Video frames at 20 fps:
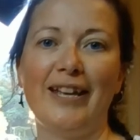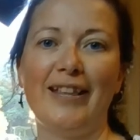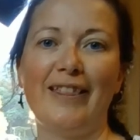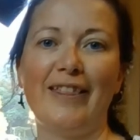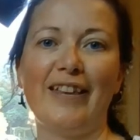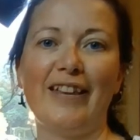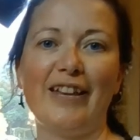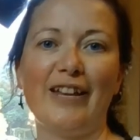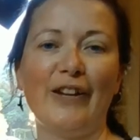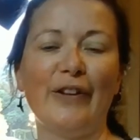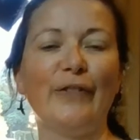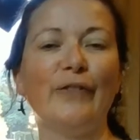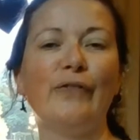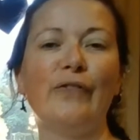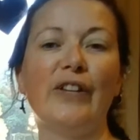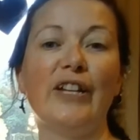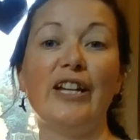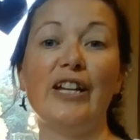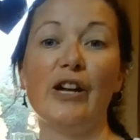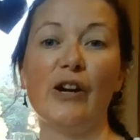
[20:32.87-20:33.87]
the
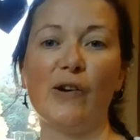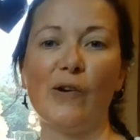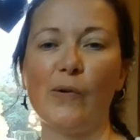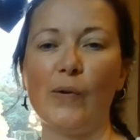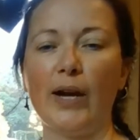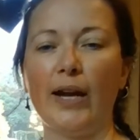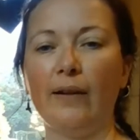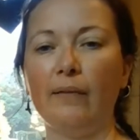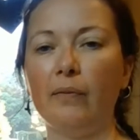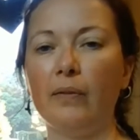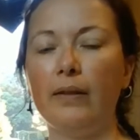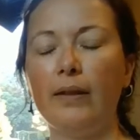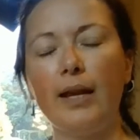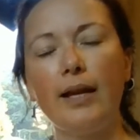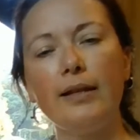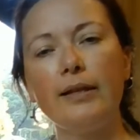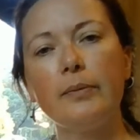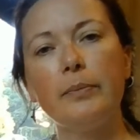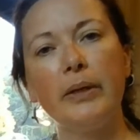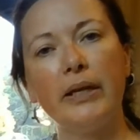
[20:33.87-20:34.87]
video, and
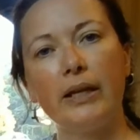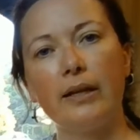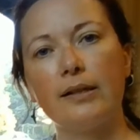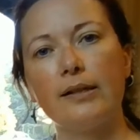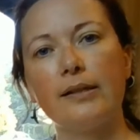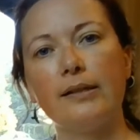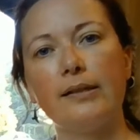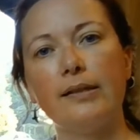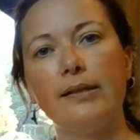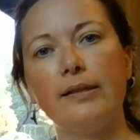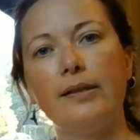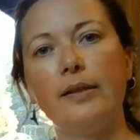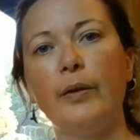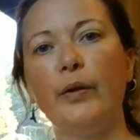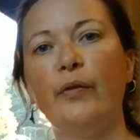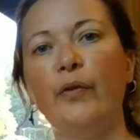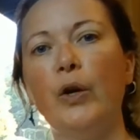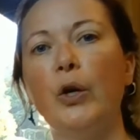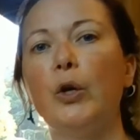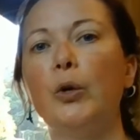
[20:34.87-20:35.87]
that's because the seed
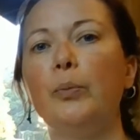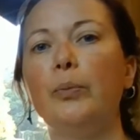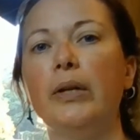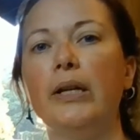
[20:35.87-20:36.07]
of hope